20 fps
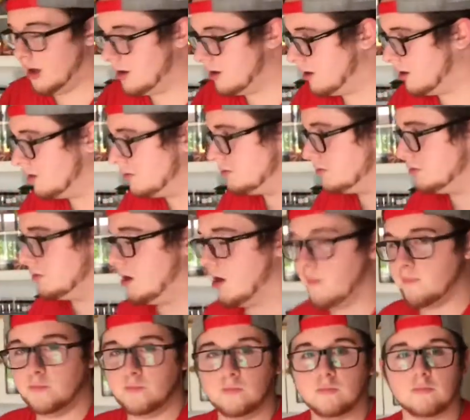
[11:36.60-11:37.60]
Yo, I didn't press
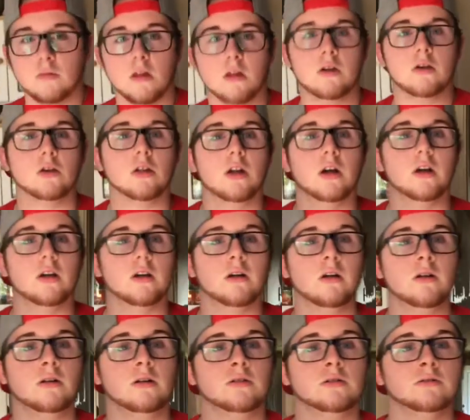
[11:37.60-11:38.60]
record. You're lying.
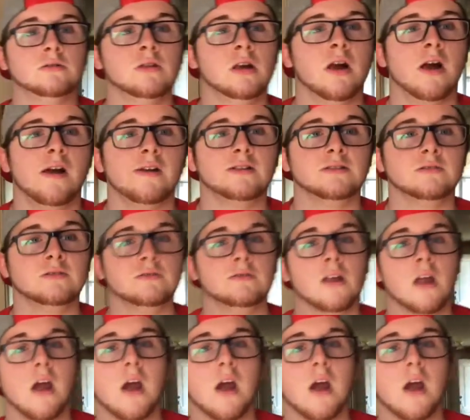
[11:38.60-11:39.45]
nah.